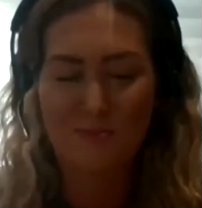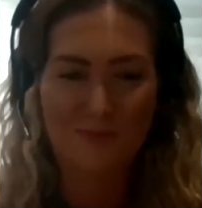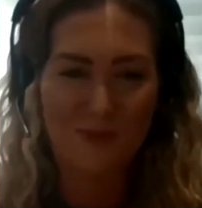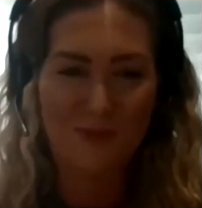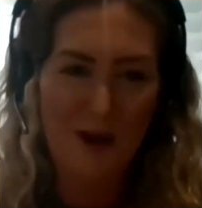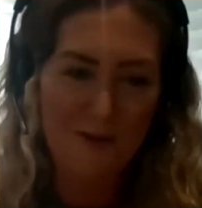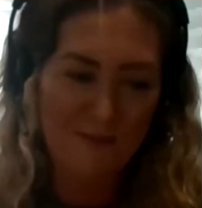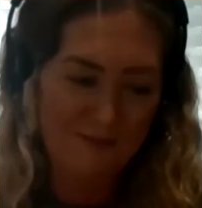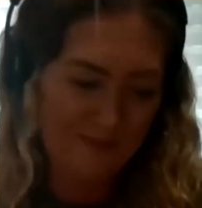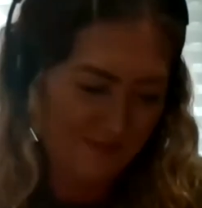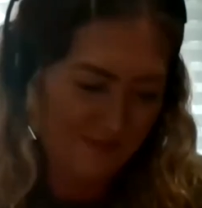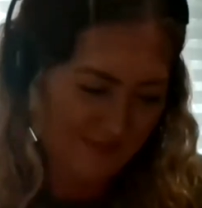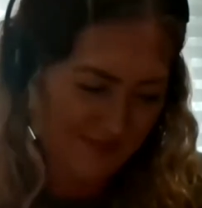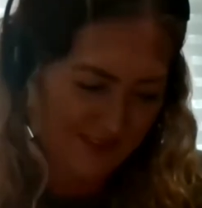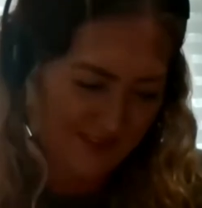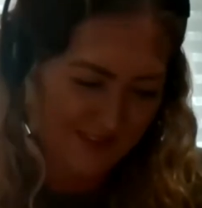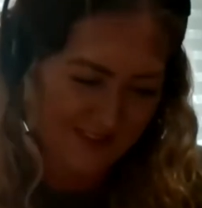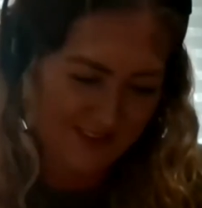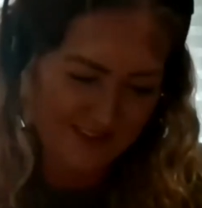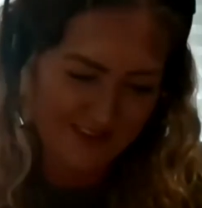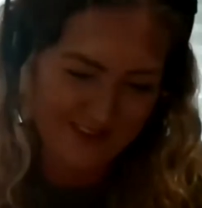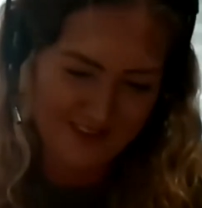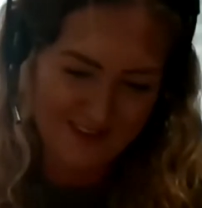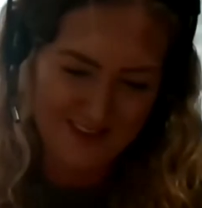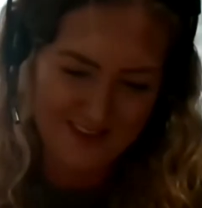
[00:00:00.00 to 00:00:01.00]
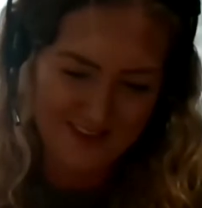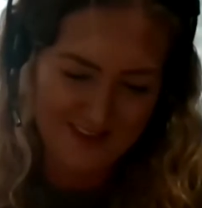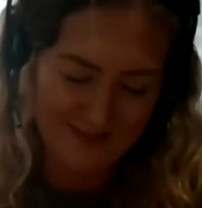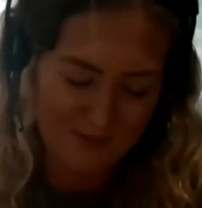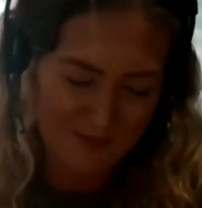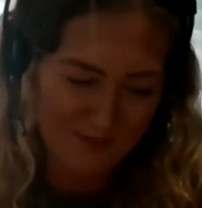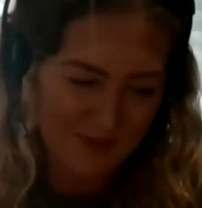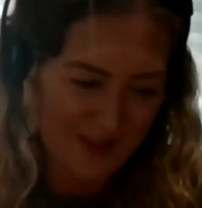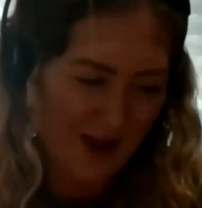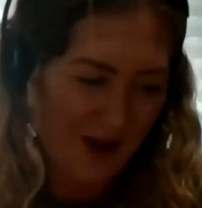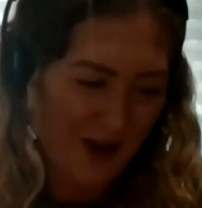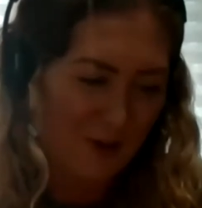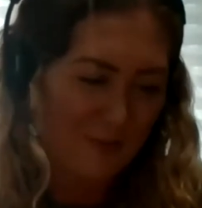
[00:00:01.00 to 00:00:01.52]
um,
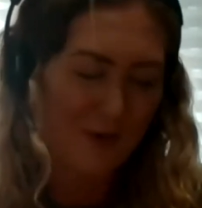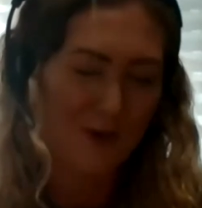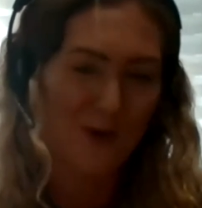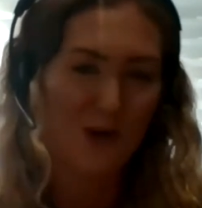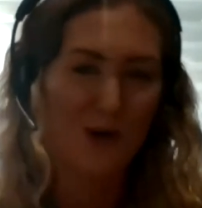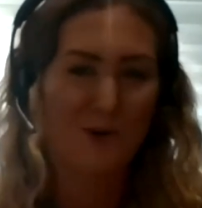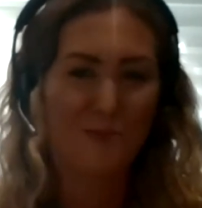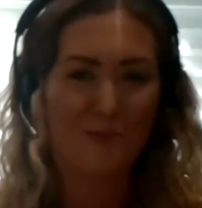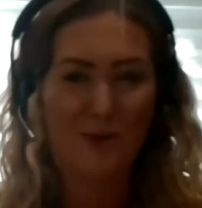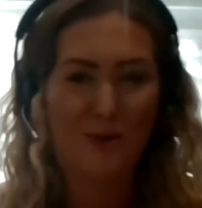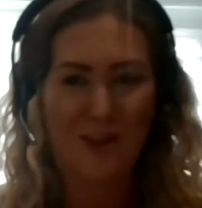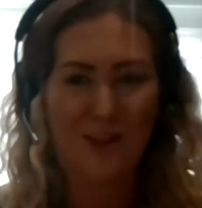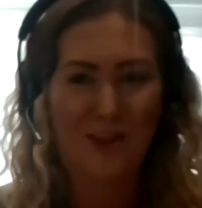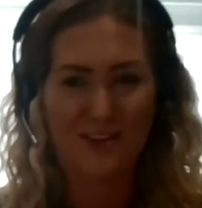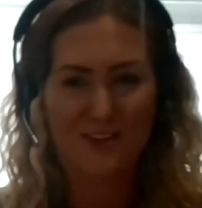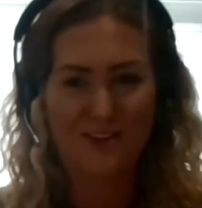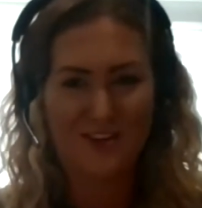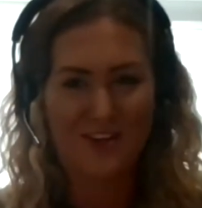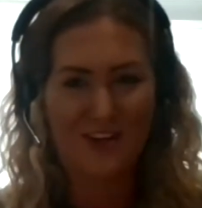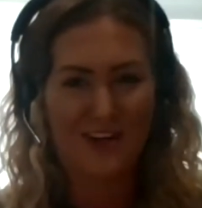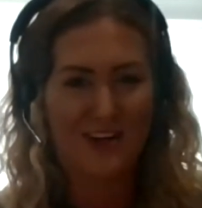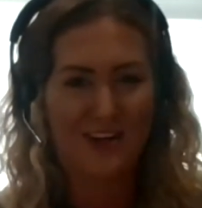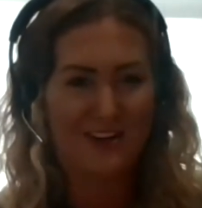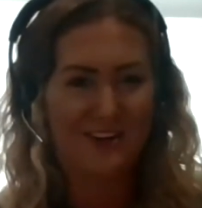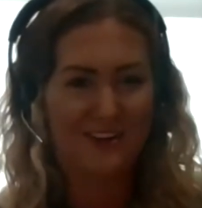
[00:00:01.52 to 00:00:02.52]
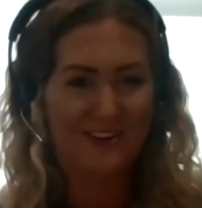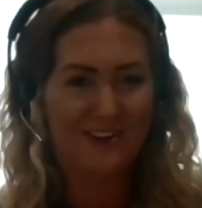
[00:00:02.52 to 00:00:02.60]
set up our own weather show.